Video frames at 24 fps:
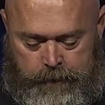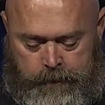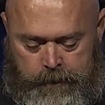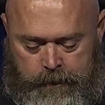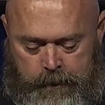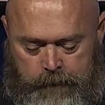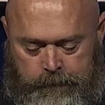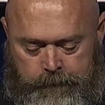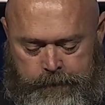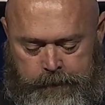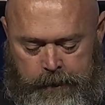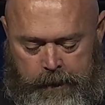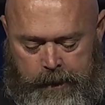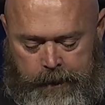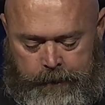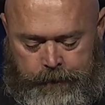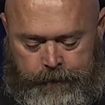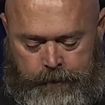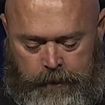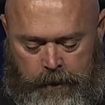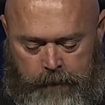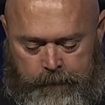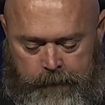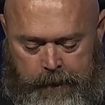And today
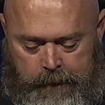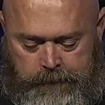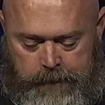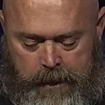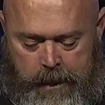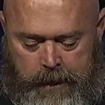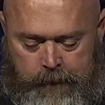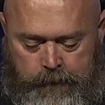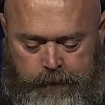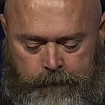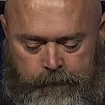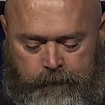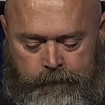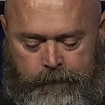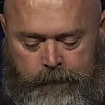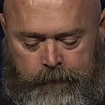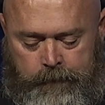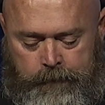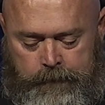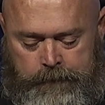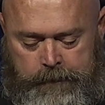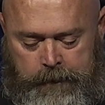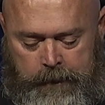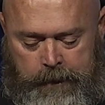Shalom House
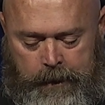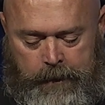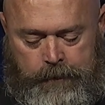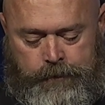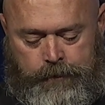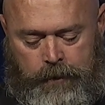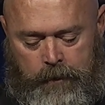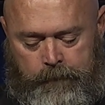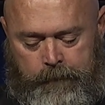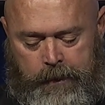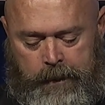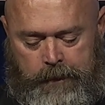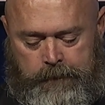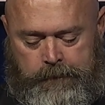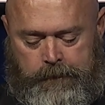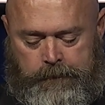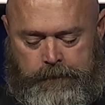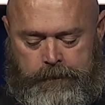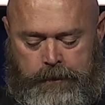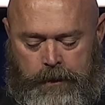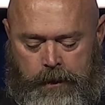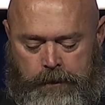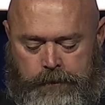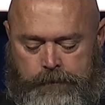
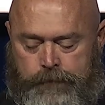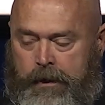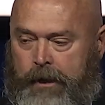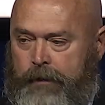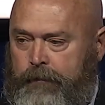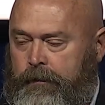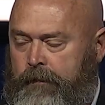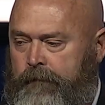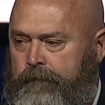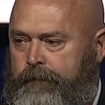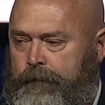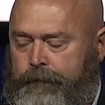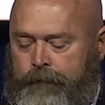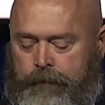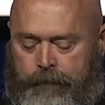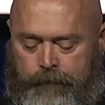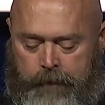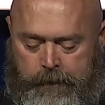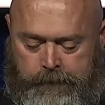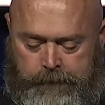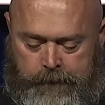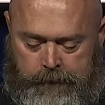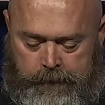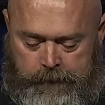has close to 150
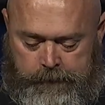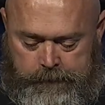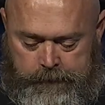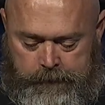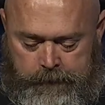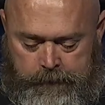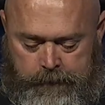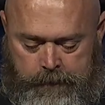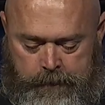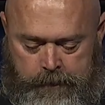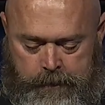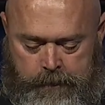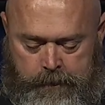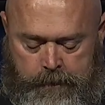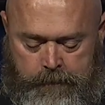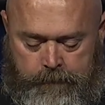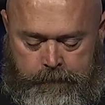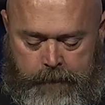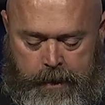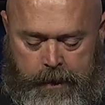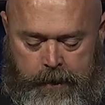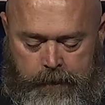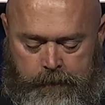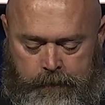residents,
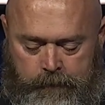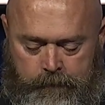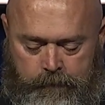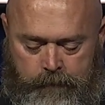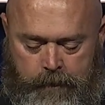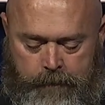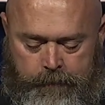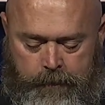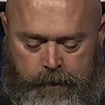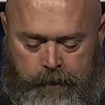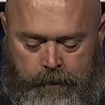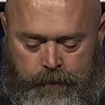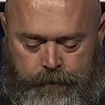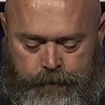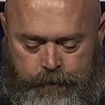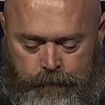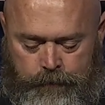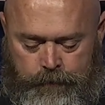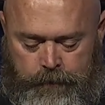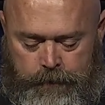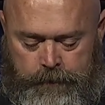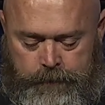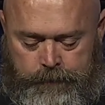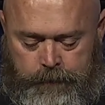men, women and
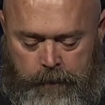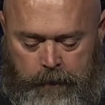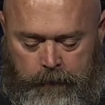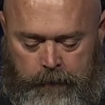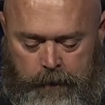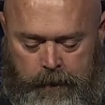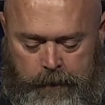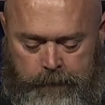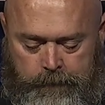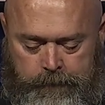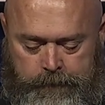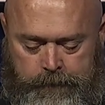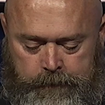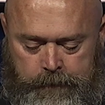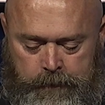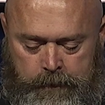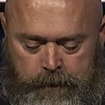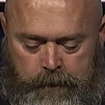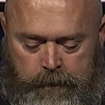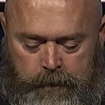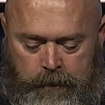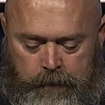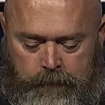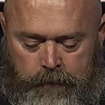children's programs
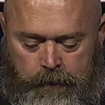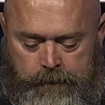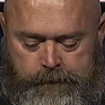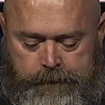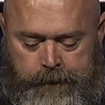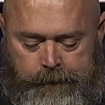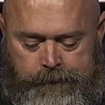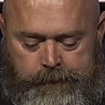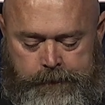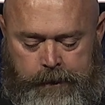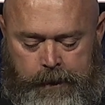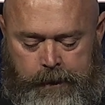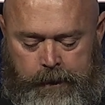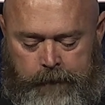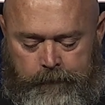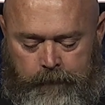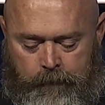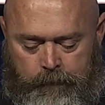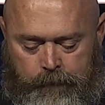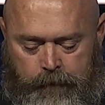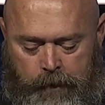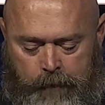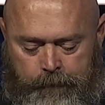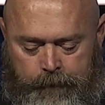across 16
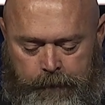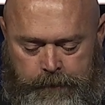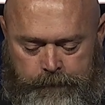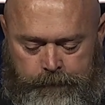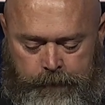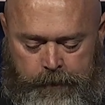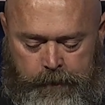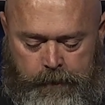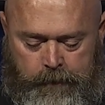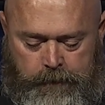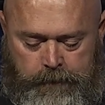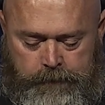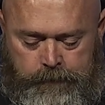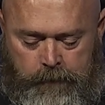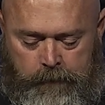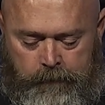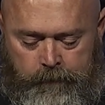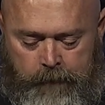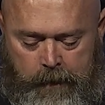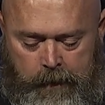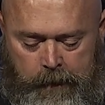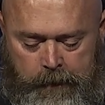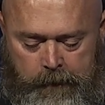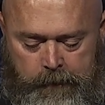different properties within the Swan
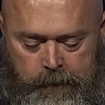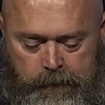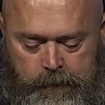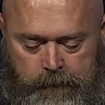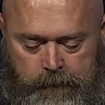Valley.